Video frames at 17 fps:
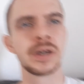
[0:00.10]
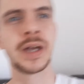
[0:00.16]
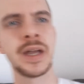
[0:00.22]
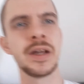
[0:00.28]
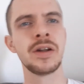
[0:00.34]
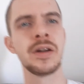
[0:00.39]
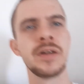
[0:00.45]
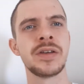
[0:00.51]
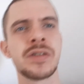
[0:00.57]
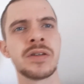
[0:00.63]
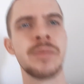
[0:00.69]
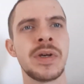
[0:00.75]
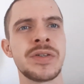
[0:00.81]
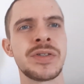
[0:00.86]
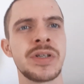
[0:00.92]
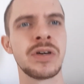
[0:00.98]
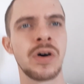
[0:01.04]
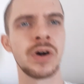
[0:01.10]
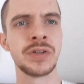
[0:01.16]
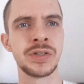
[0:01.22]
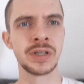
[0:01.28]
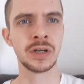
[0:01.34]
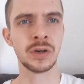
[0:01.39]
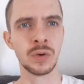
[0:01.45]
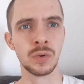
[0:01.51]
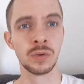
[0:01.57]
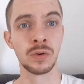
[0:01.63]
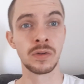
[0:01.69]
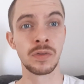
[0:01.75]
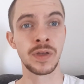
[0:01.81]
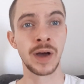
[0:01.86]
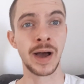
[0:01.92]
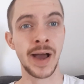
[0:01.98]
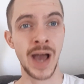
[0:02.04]
Hedonism is the ideal
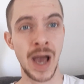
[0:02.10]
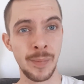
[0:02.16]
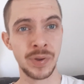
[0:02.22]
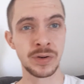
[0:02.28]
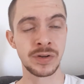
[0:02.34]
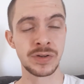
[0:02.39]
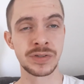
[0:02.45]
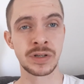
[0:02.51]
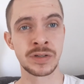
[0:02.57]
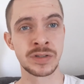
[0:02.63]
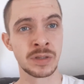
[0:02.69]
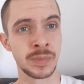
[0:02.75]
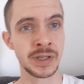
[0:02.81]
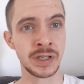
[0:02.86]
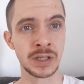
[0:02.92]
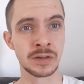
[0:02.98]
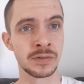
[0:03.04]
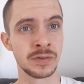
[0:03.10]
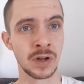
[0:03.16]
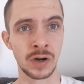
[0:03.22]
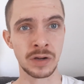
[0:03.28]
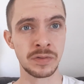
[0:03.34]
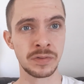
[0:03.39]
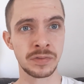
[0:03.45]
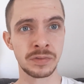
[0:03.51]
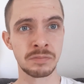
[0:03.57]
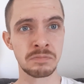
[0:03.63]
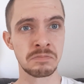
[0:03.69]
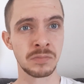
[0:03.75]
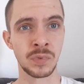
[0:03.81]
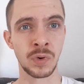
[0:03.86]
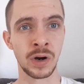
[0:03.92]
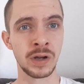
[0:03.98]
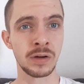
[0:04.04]
that happiness is the meaning of life,
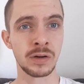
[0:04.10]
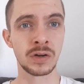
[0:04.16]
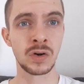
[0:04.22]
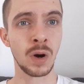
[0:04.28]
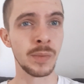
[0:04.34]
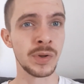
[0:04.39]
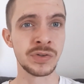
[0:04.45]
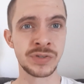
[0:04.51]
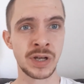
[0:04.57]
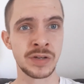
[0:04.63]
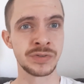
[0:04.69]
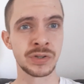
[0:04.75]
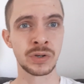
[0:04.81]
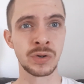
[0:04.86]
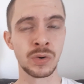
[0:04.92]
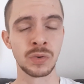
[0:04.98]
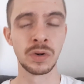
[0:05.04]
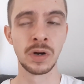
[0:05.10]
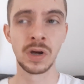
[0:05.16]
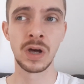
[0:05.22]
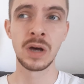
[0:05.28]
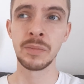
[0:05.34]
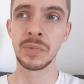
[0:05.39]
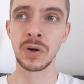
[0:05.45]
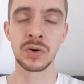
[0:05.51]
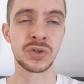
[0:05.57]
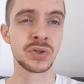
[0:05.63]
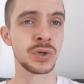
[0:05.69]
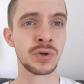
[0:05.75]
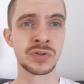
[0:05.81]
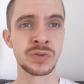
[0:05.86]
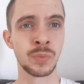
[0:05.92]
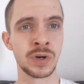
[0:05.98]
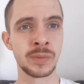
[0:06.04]
right? Commonsensical because who
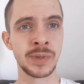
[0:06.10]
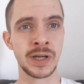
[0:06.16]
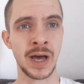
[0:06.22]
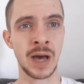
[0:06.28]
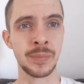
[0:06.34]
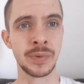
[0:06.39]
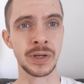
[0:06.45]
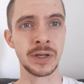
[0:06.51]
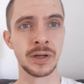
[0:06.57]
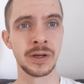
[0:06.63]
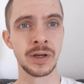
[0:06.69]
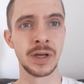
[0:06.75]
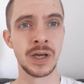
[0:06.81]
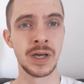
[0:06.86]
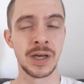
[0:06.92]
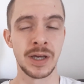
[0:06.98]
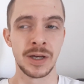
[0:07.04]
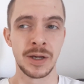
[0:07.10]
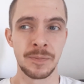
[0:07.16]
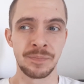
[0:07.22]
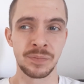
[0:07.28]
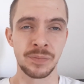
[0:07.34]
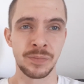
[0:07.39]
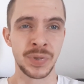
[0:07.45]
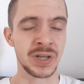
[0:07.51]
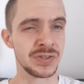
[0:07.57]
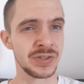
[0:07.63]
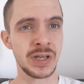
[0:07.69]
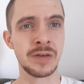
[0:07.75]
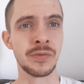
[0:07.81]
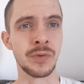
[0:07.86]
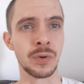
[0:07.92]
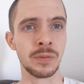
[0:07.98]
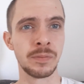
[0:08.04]
doesn't want to be happy? But it's
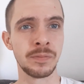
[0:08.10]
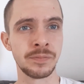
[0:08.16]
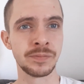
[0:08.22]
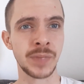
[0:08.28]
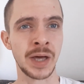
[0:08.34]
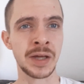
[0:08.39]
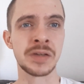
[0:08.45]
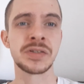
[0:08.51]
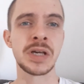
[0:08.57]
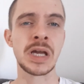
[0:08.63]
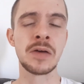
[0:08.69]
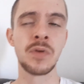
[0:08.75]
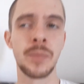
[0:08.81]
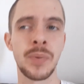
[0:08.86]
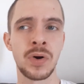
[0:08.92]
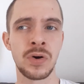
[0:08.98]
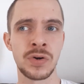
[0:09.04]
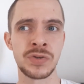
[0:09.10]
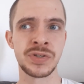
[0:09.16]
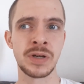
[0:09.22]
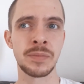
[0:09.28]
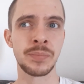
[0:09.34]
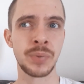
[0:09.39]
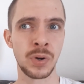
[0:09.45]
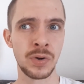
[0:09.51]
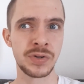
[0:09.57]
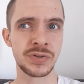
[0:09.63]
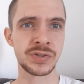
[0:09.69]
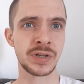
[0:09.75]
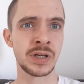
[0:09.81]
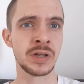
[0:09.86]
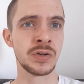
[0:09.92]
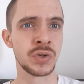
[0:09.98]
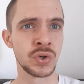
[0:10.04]
evil. And it's evil because it puts
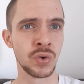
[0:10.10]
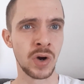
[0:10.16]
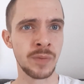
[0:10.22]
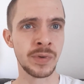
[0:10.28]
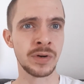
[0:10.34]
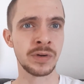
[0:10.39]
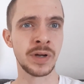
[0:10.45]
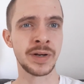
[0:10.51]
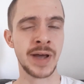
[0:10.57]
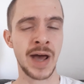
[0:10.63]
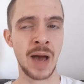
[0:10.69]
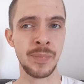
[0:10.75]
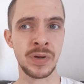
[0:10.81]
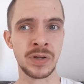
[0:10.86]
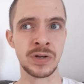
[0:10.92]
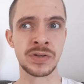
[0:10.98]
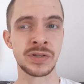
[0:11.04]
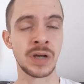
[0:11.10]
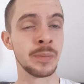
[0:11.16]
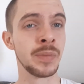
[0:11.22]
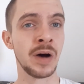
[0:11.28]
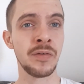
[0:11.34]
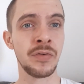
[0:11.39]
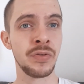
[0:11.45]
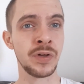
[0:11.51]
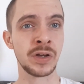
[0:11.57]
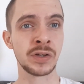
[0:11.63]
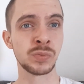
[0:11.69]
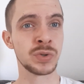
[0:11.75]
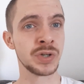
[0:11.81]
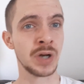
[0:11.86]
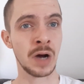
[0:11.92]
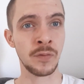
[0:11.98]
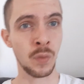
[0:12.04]
enjoyment and happiness above things
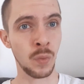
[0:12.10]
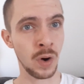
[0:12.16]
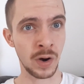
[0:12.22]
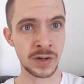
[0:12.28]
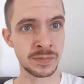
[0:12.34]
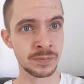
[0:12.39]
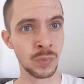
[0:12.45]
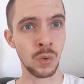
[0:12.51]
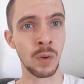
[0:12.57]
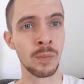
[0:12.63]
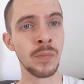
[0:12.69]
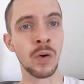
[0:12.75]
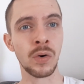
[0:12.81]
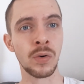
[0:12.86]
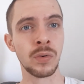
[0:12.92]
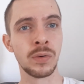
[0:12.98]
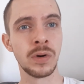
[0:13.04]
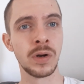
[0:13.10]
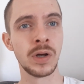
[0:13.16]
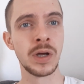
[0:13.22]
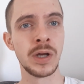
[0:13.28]
which are otherwise more moral.